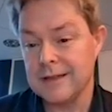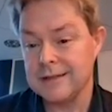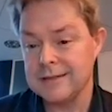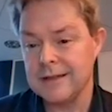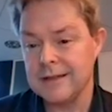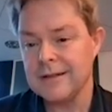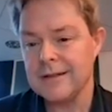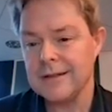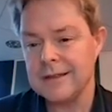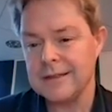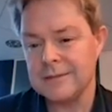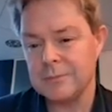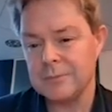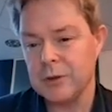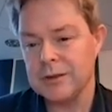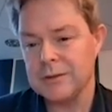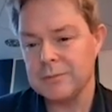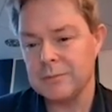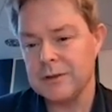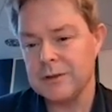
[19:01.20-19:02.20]
as early as
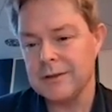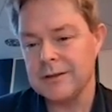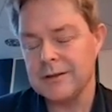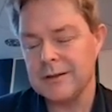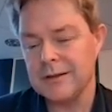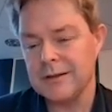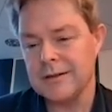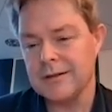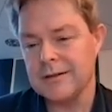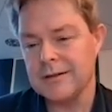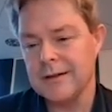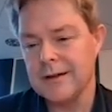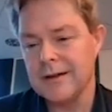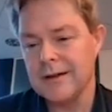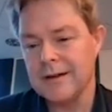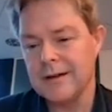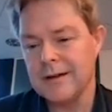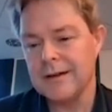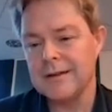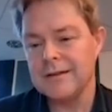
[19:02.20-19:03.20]
possible in their
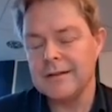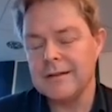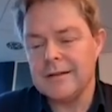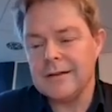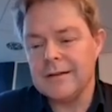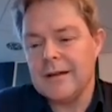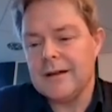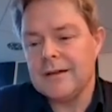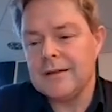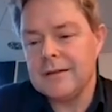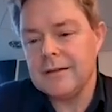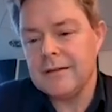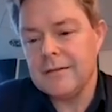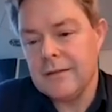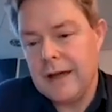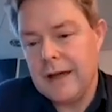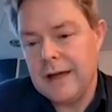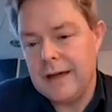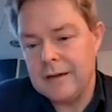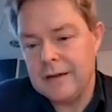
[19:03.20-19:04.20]

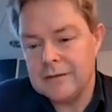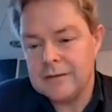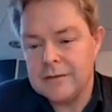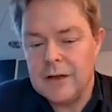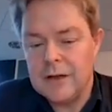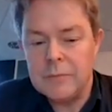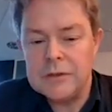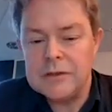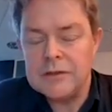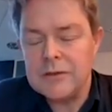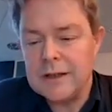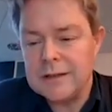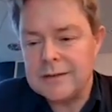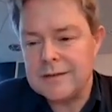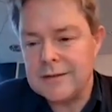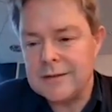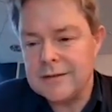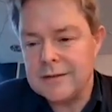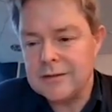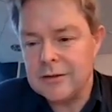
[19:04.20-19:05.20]
learning? So I'm
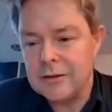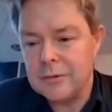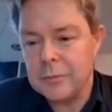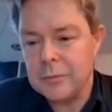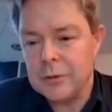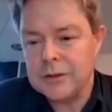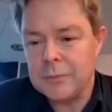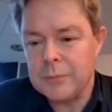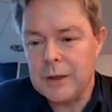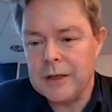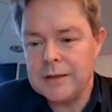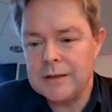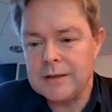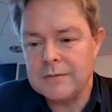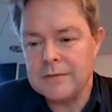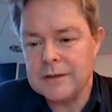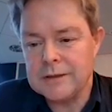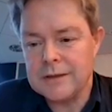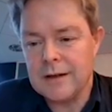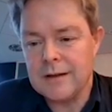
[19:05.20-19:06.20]
interested in your
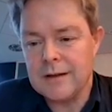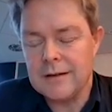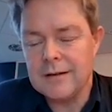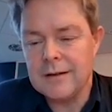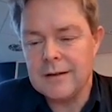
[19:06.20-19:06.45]
perspective as